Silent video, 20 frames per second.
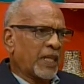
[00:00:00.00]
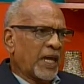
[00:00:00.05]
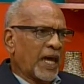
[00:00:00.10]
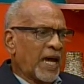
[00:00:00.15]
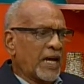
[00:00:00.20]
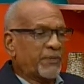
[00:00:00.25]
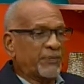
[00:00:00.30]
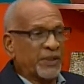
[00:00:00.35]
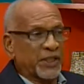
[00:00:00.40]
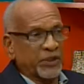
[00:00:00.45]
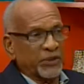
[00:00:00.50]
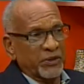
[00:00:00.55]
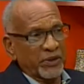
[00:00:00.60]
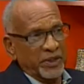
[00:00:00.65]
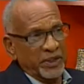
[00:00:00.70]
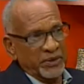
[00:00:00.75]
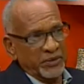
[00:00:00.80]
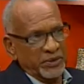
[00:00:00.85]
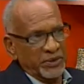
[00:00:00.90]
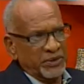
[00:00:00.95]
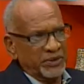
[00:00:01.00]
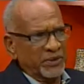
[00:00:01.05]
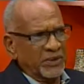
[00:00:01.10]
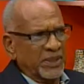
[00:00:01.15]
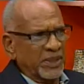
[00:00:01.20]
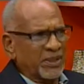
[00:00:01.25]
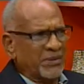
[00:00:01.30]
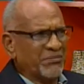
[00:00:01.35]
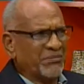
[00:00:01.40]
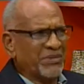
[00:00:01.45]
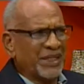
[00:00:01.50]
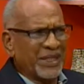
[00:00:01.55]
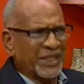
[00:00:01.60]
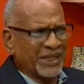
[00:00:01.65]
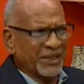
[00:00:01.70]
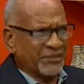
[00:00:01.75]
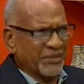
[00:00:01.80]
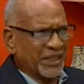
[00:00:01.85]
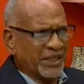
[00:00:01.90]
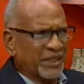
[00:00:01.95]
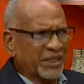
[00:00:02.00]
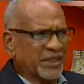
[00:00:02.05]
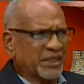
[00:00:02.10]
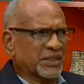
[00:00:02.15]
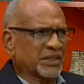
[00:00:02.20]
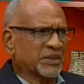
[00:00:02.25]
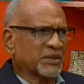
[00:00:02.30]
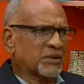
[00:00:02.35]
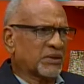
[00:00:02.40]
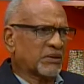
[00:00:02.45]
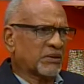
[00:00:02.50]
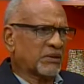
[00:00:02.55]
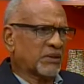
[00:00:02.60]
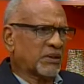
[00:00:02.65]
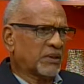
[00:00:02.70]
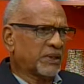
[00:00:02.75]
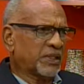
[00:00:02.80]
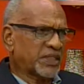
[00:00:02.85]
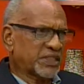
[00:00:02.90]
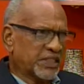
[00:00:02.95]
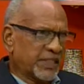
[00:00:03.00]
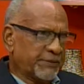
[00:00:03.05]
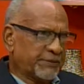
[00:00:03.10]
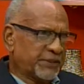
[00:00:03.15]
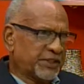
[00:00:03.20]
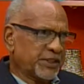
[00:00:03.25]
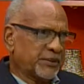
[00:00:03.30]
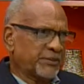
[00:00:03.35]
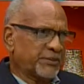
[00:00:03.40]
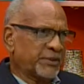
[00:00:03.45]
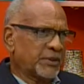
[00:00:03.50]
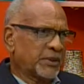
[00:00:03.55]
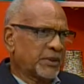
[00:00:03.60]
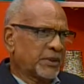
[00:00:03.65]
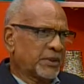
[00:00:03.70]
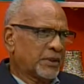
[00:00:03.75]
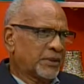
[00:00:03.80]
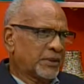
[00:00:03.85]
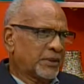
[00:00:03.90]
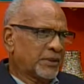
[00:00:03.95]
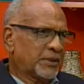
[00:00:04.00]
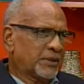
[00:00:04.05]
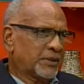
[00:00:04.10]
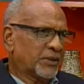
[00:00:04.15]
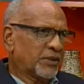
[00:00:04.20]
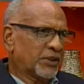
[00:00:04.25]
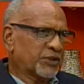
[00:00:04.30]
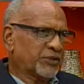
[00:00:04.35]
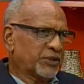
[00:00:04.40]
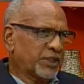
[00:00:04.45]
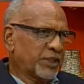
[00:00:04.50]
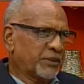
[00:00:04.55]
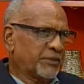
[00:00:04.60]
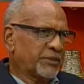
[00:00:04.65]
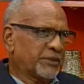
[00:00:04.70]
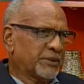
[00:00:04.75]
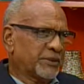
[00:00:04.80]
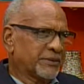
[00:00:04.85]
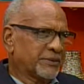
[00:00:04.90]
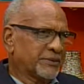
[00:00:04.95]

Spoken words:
I played cricket with Julian many, many years ago on the same team, Notre Dame.